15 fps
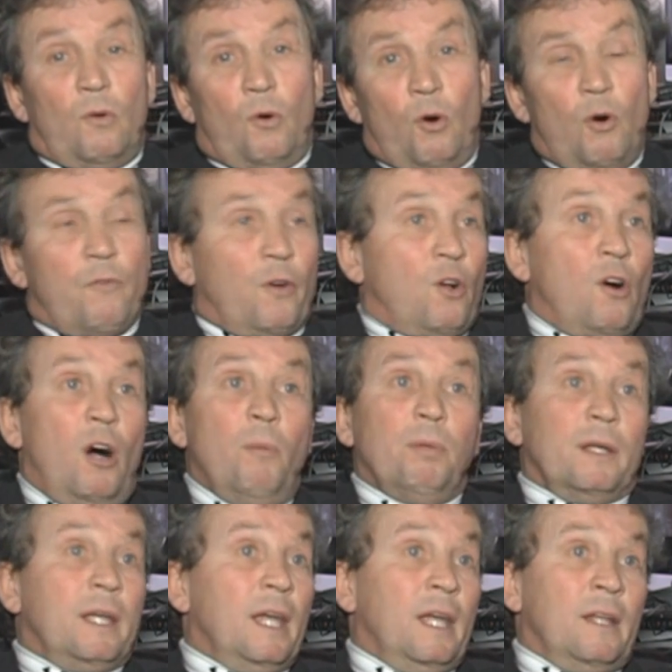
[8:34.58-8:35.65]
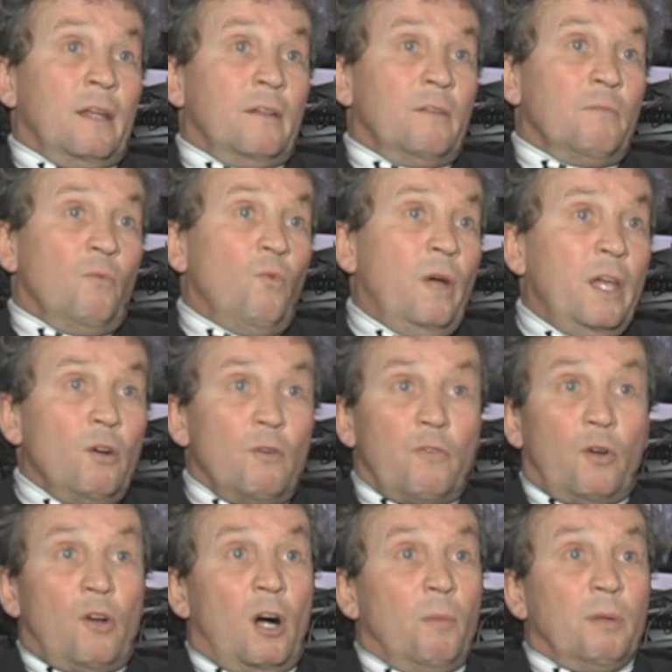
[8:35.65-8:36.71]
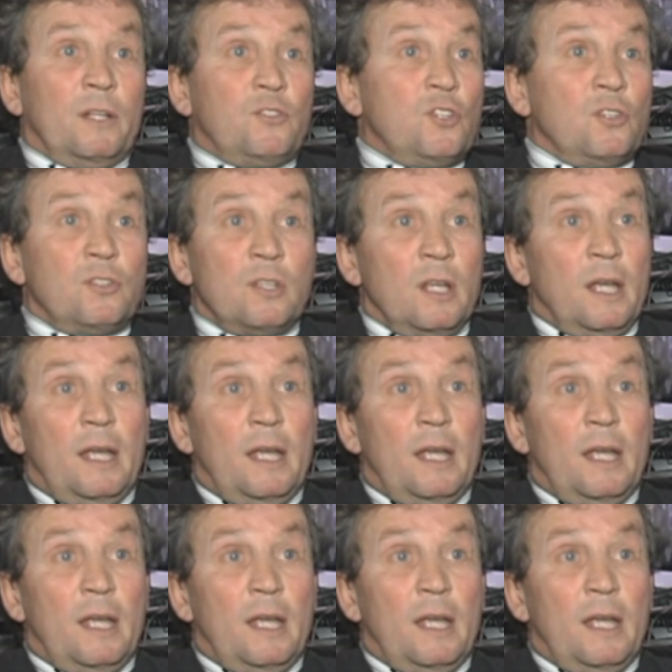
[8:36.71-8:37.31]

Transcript: overcomplicate it, way overcomplicate.